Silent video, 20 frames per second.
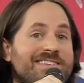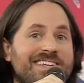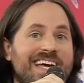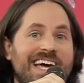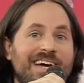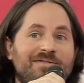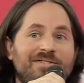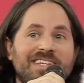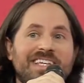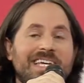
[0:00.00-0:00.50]
I
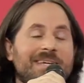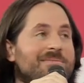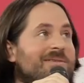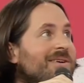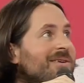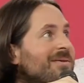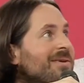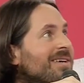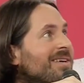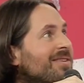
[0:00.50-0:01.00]
have to keep
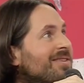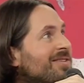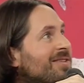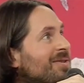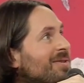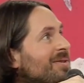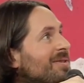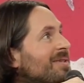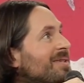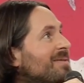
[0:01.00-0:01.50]
going on
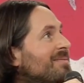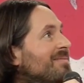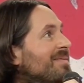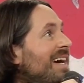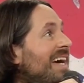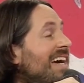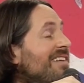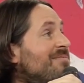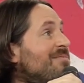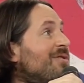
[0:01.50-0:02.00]
tour. I
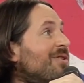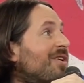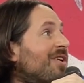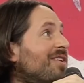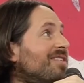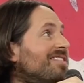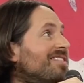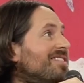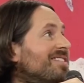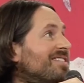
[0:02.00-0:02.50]
have more
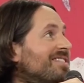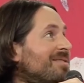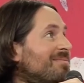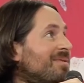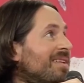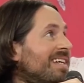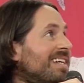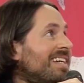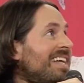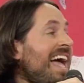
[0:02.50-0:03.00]
concerts to
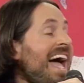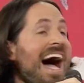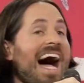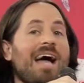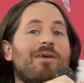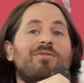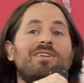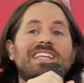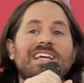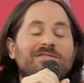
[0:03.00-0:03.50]
play. I
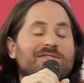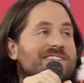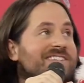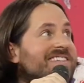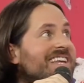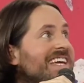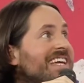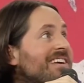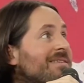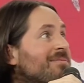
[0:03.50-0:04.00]
would love to
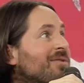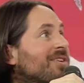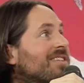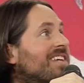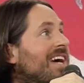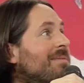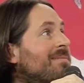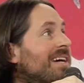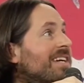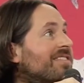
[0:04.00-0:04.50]
stay here more
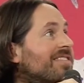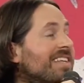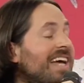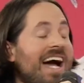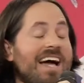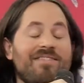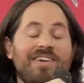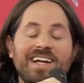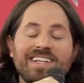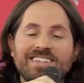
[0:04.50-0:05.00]
time, actually. I've
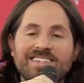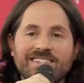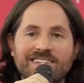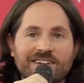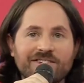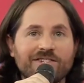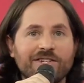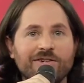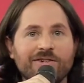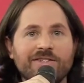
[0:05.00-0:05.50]
had
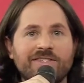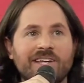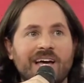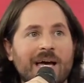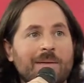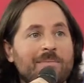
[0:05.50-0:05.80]
such a good time.